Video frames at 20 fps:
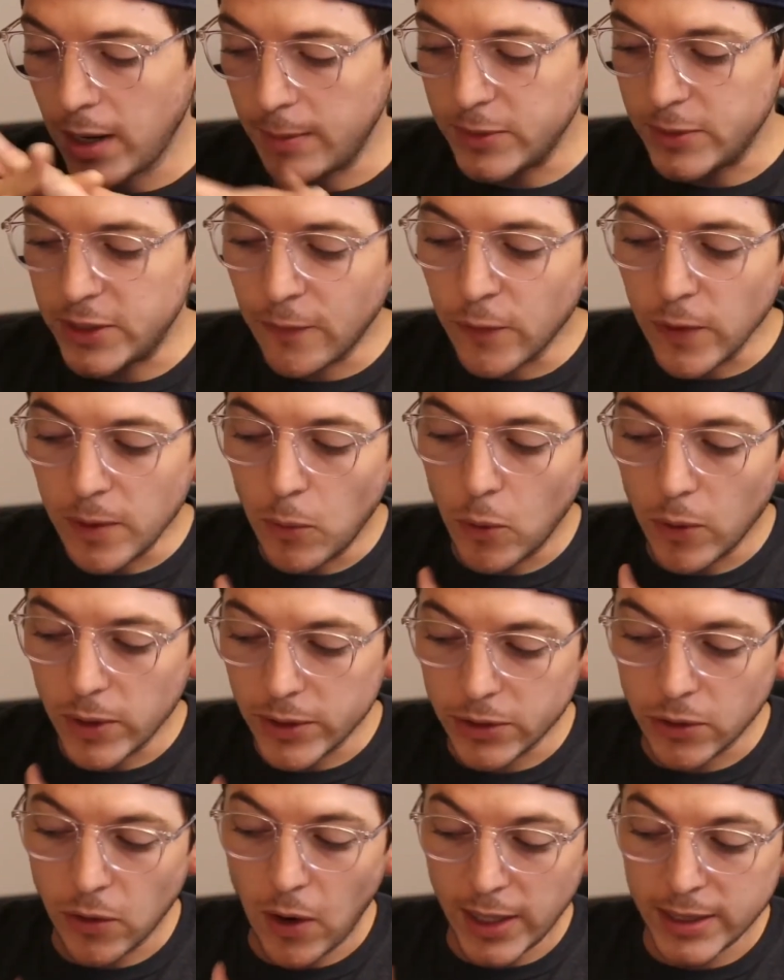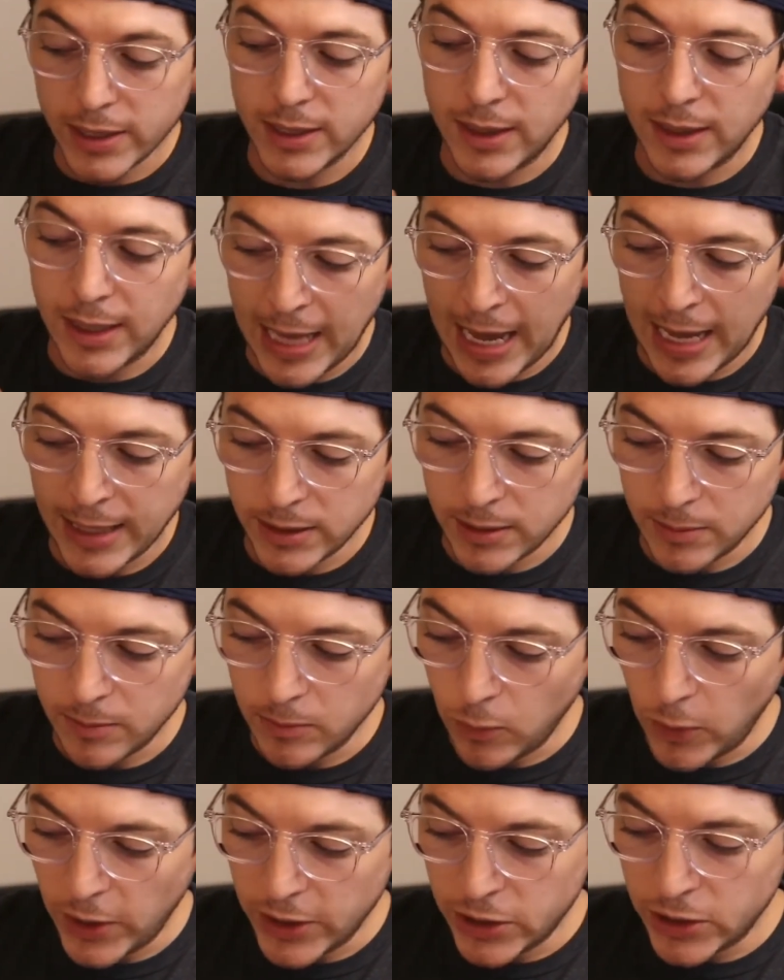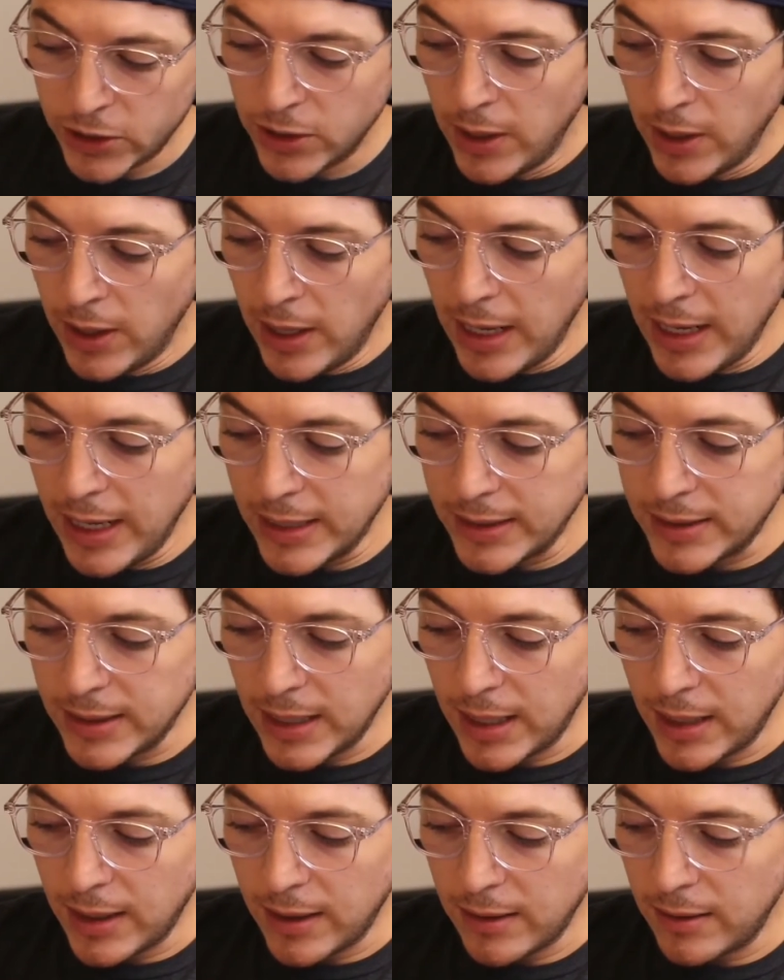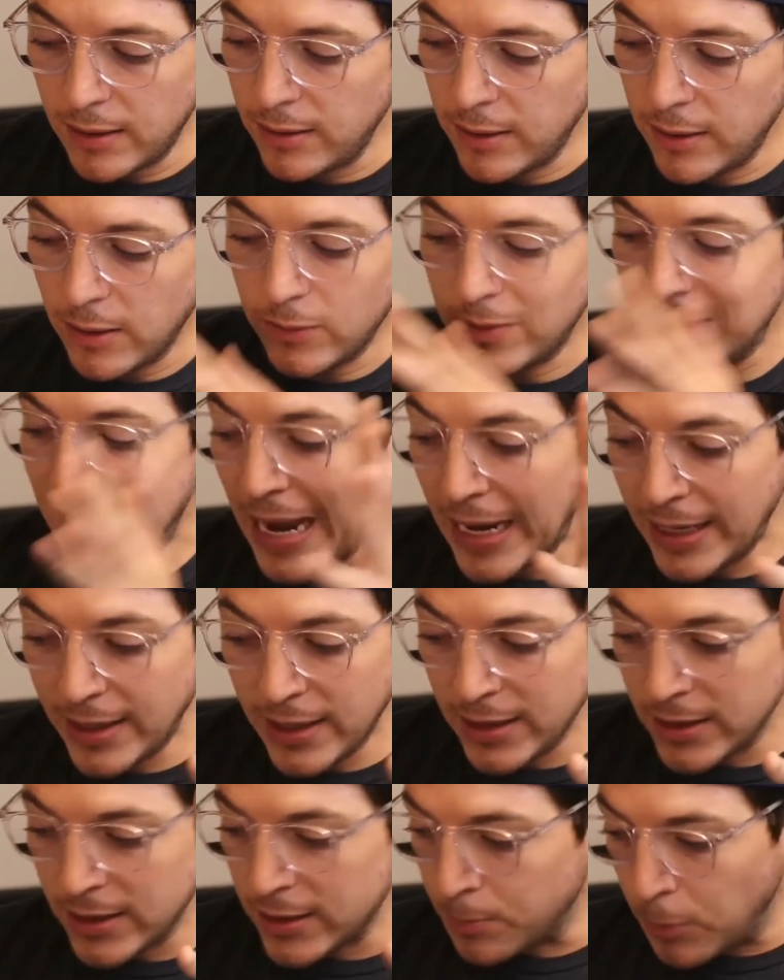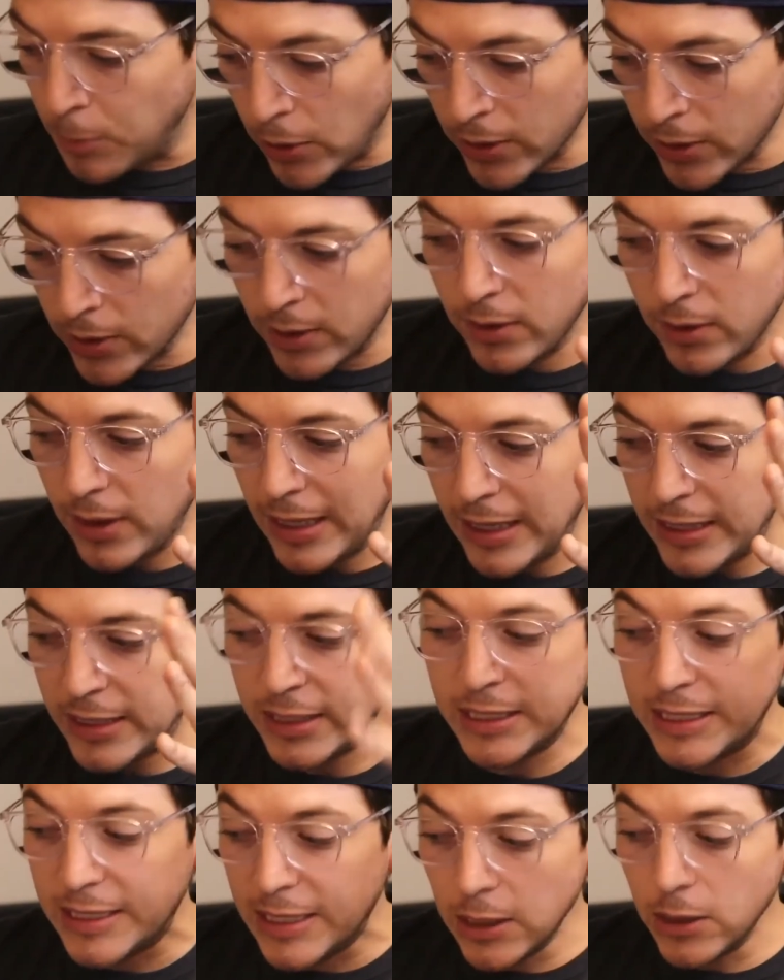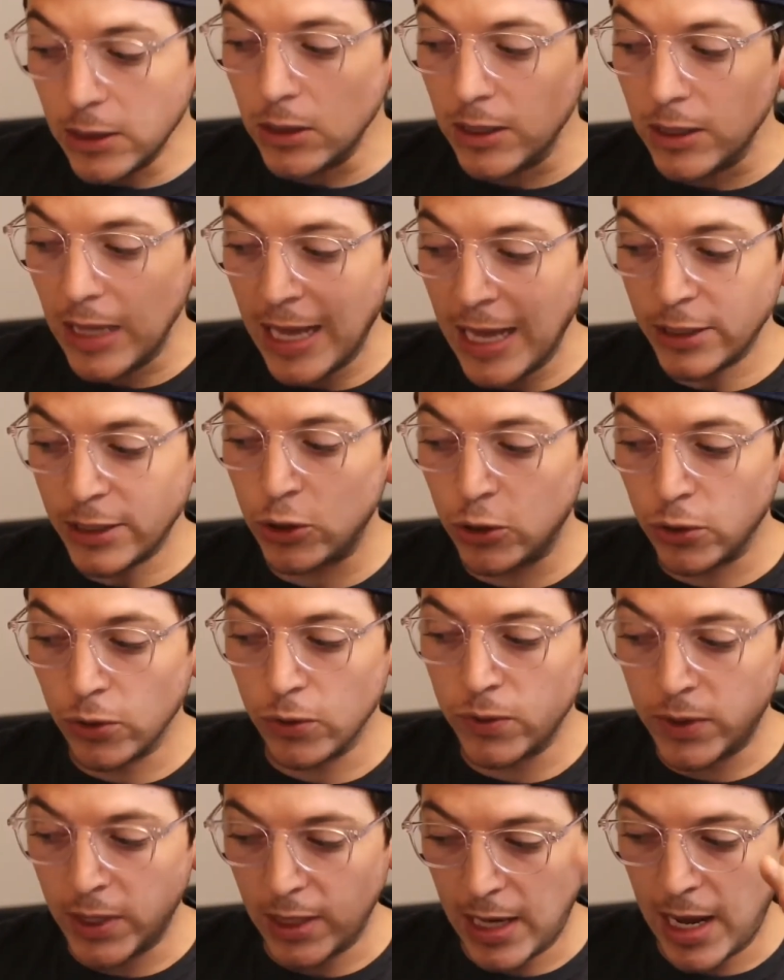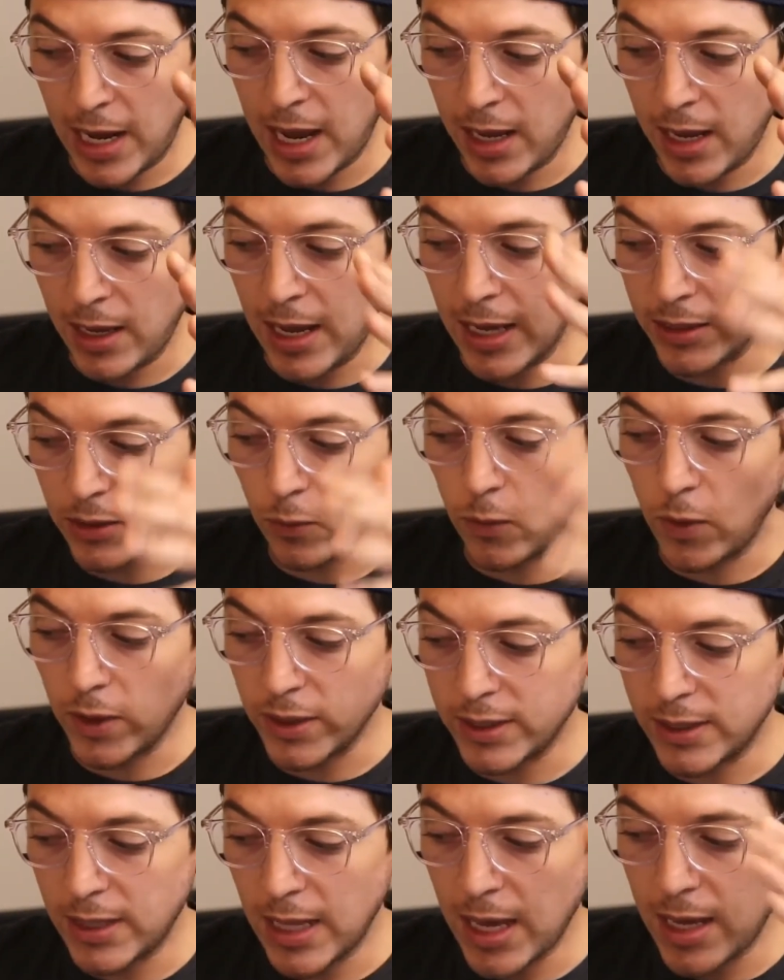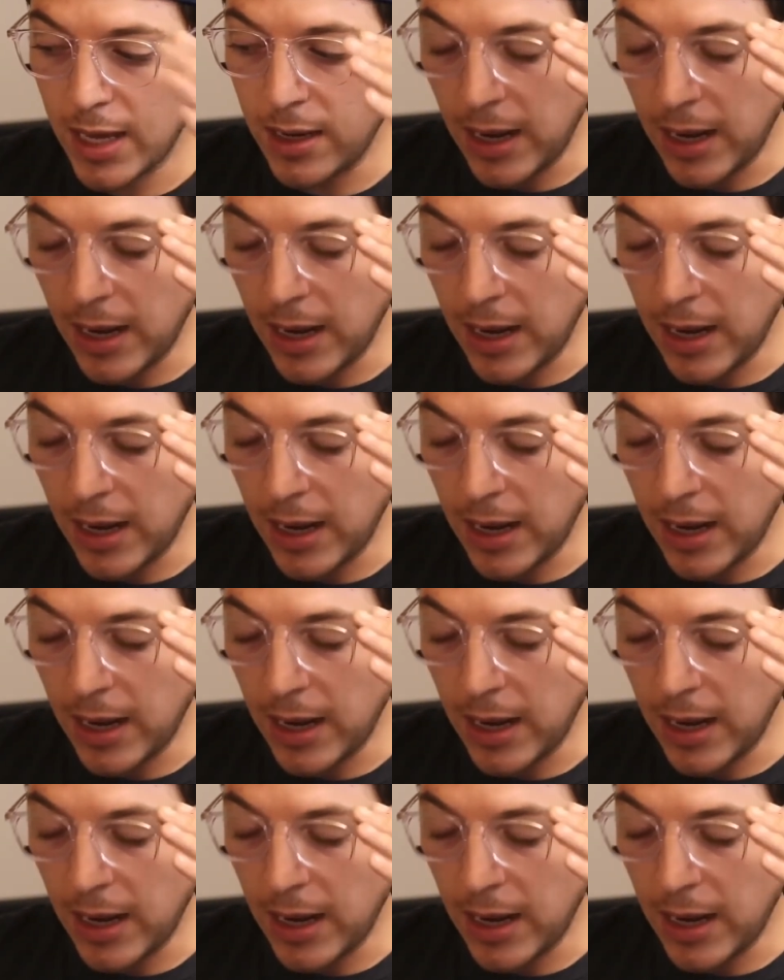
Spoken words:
Jeffrey Moore's Crossing the Chasm, which is a 90s book, is still as true today as it was then.